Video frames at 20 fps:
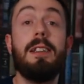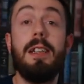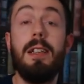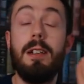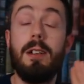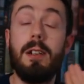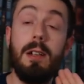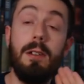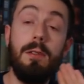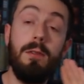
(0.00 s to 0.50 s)

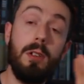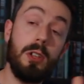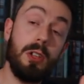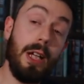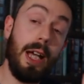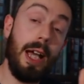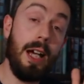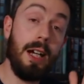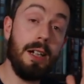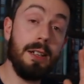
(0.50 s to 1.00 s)
It can
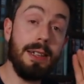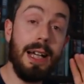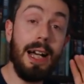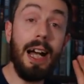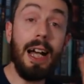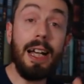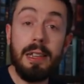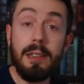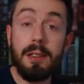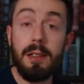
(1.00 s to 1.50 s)
house
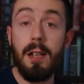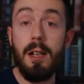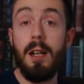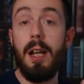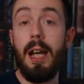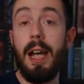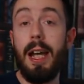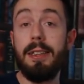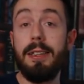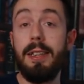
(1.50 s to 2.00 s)
eight
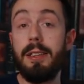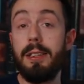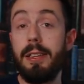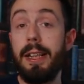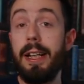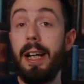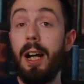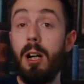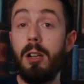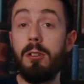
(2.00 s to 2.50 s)
S S D
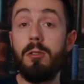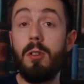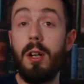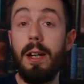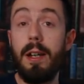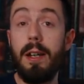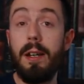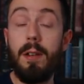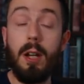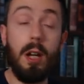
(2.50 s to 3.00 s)
hard
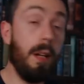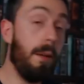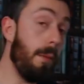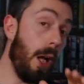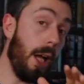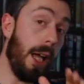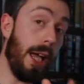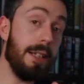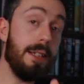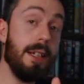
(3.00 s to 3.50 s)
drive, um,
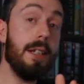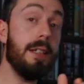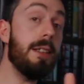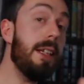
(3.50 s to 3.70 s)
S S